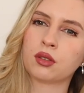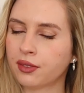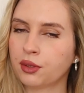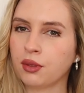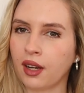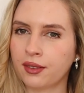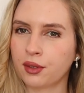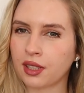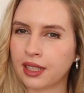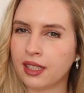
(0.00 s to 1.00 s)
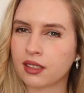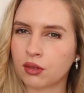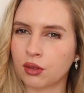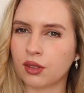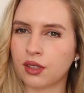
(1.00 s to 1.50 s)
After you have your clear
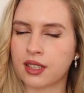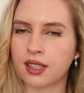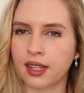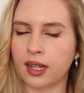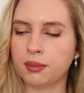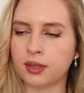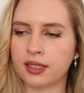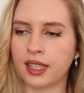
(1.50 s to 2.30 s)
goal set up,